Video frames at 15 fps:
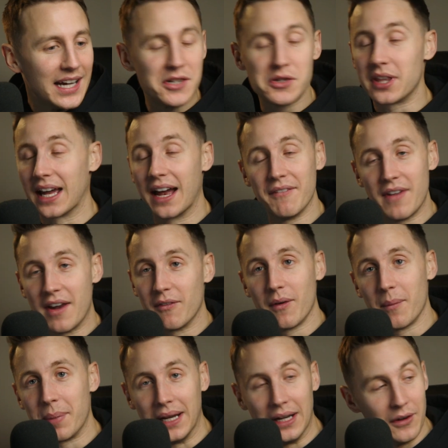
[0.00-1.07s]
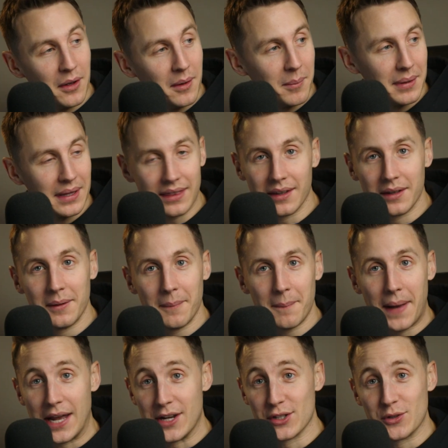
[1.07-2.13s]
Here's the thing, I've never been to Ibiza.
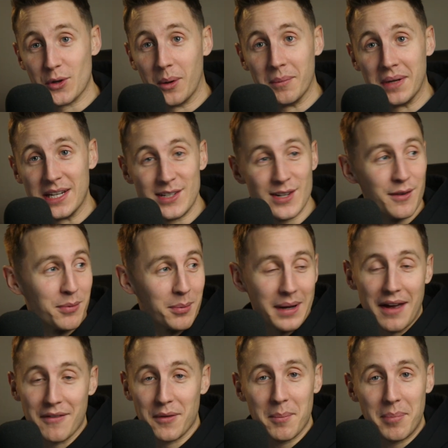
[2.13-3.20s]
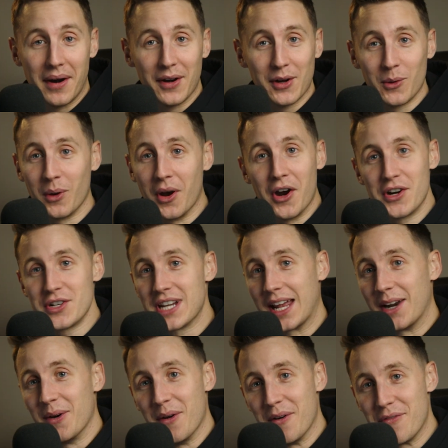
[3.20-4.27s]
I just know Amnesia from Kevin and Perry Go Large. I
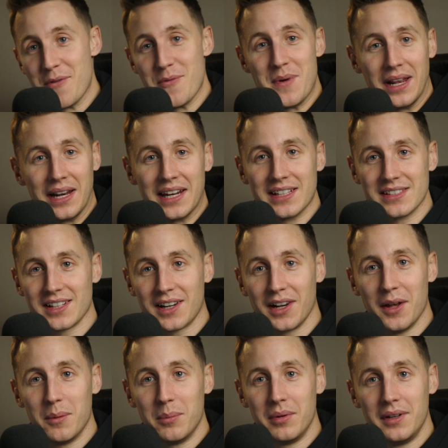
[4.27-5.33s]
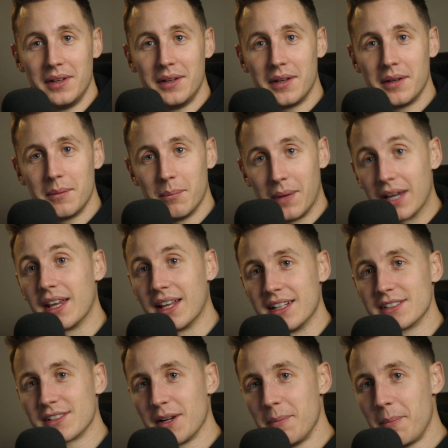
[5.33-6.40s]
don't know if it really is a club. Mike, it
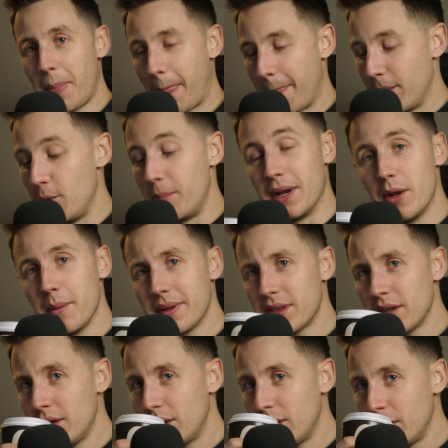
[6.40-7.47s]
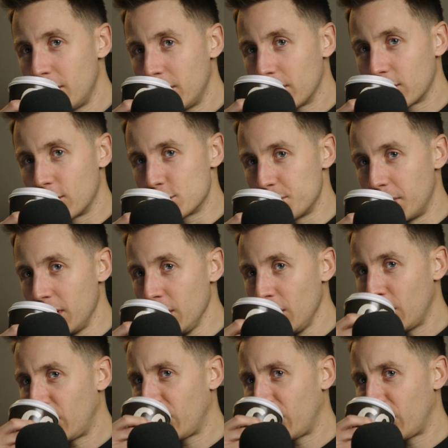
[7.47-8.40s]
is a club? You been to Ibiza? Good spot?